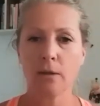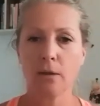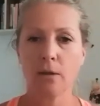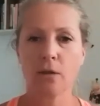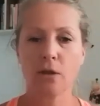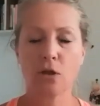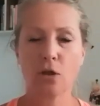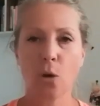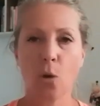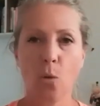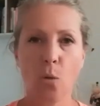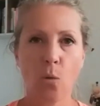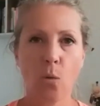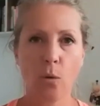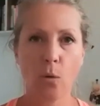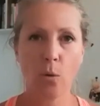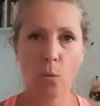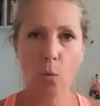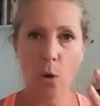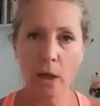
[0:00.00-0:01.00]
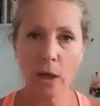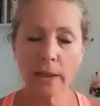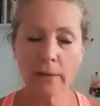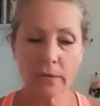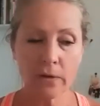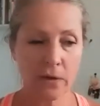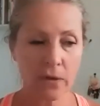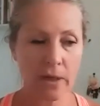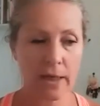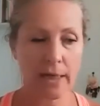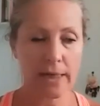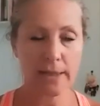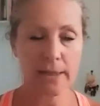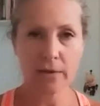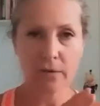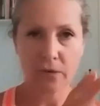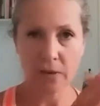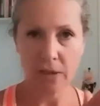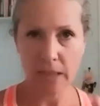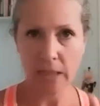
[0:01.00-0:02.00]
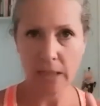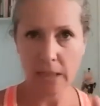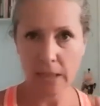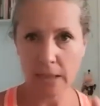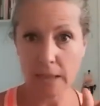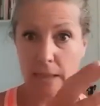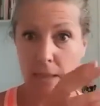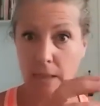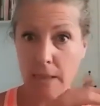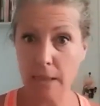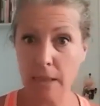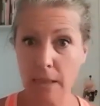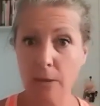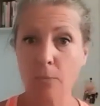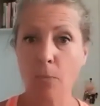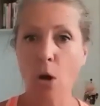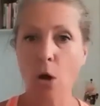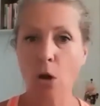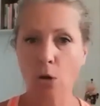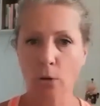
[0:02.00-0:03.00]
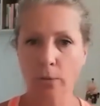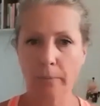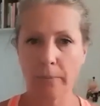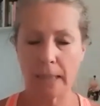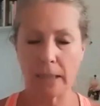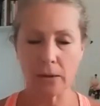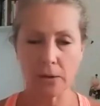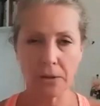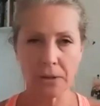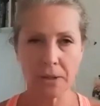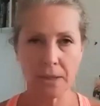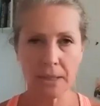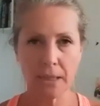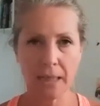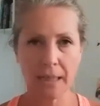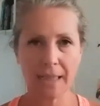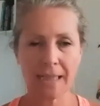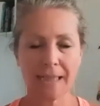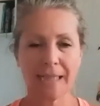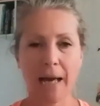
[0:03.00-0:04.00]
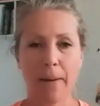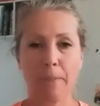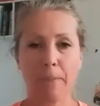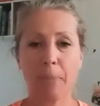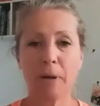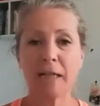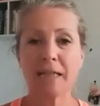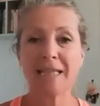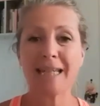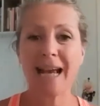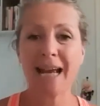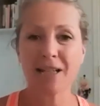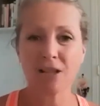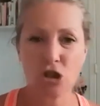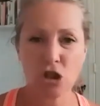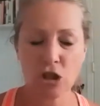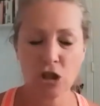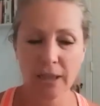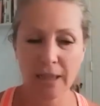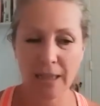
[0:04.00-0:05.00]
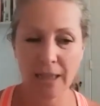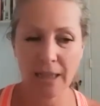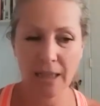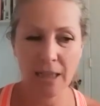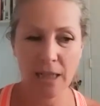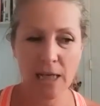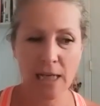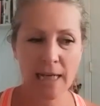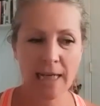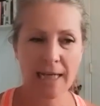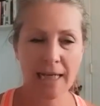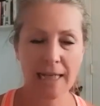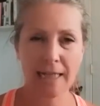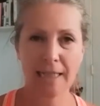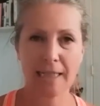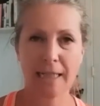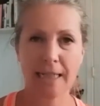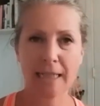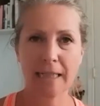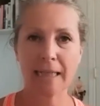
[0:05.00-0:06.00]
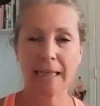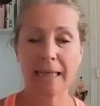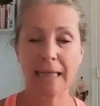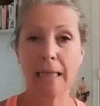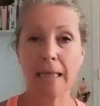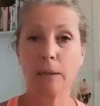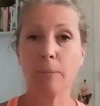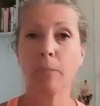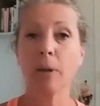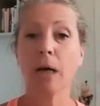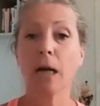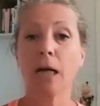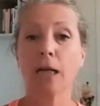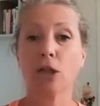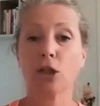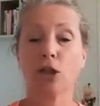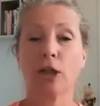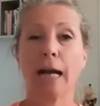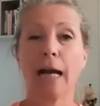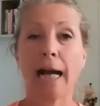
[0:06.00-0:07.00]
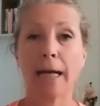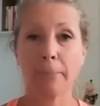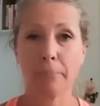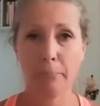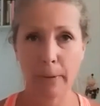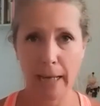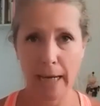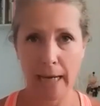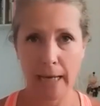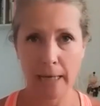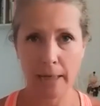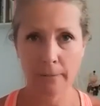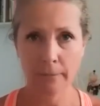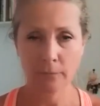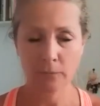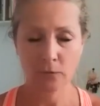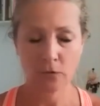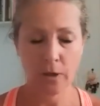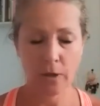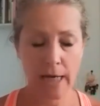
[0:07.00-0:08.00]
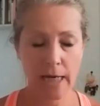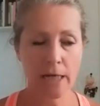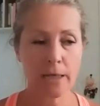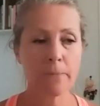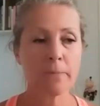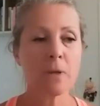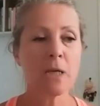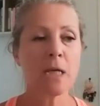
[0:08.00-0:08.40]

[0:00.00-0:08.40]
So one of the things of eating these smaller meals is that potentially it can keep hunger at bay. right?